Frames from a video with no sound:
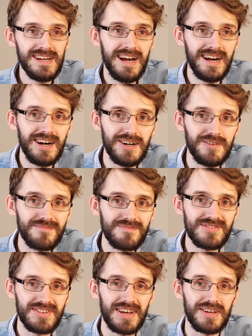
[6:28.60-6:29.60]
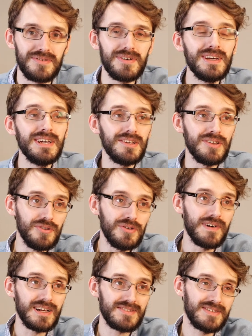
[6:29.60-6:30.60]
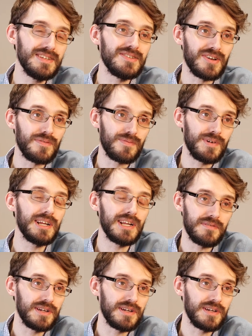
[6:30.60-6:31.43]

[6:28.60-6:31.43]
So universities are really,